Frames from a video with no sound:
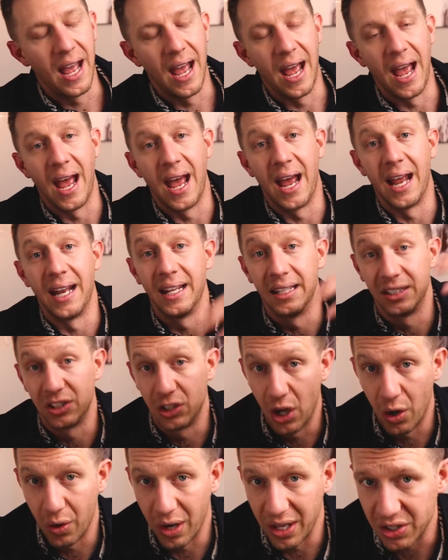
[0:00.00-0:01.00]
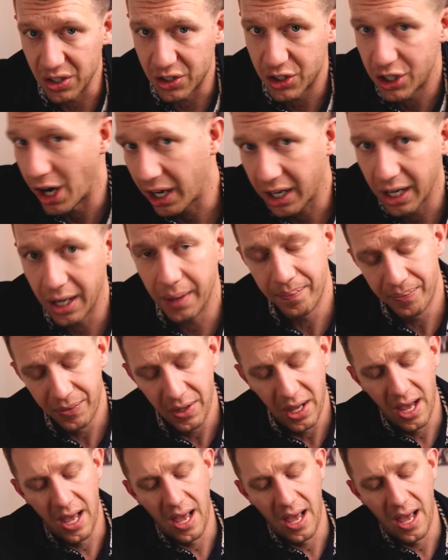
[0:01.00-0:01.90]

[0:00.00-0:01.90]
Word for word: and is known as a Chukka.